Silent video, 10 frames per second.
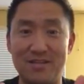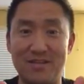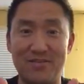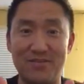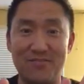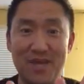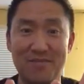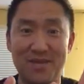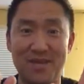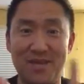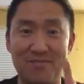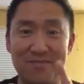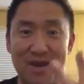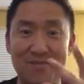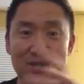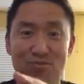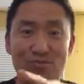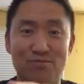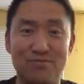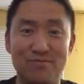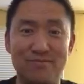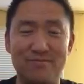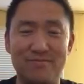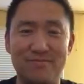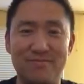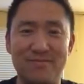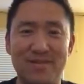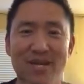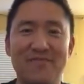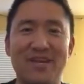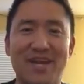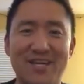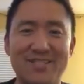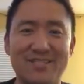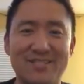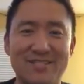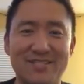little baby in Mommy's womb. Love you guys.